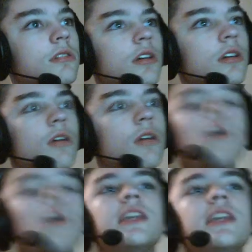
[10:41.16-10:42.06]
Why
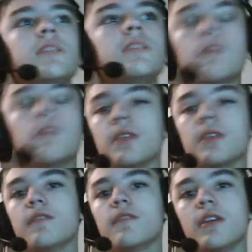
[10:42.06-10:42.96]
can't it work without the
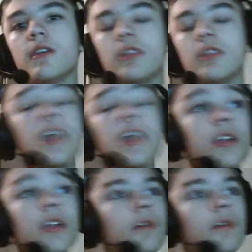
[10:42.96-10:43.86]
Falcon?
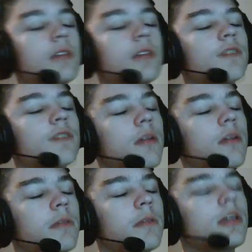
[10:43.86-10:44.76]
Without the Fire Emblem, I mean.
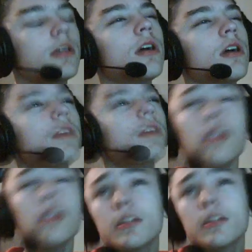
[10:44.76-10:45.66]
They need to
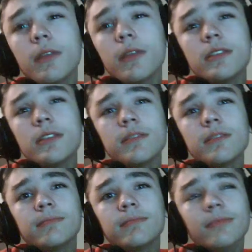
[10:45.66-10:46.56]
explain this.
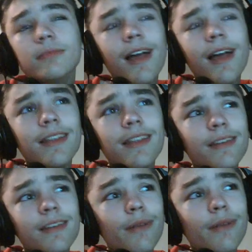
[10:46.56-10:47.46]
Why didn't it work
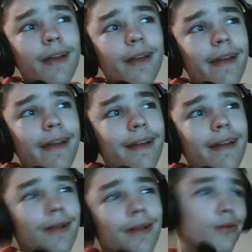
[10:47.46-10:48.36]
like that? I don't
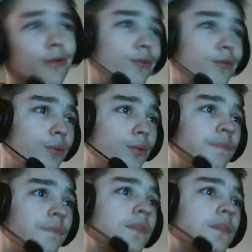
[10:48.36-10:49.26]
know.
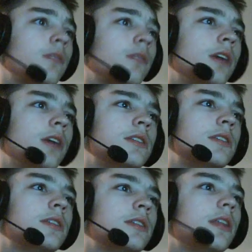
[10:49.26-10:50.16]
Regardless, he
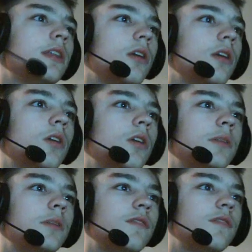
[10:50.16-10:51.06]
needed all the help he could
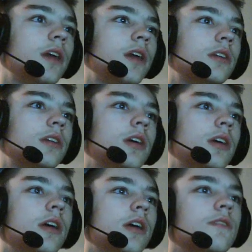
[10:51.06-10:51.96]
find. After
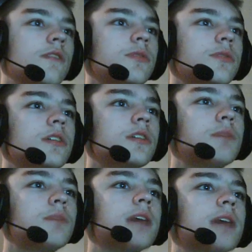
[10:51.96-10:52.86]
all, 3 years
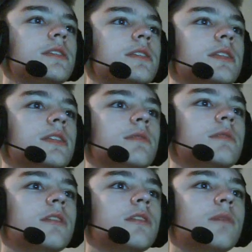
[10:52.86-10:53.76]
passed since he was left
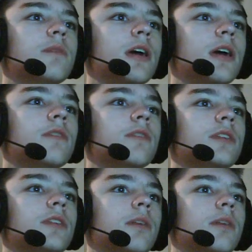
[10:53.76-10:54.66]
behind for dead
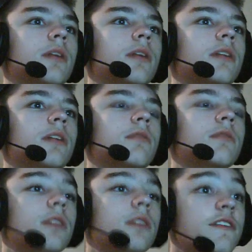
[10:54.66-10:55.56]
by the...
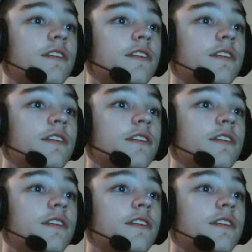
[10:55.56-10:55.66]
Left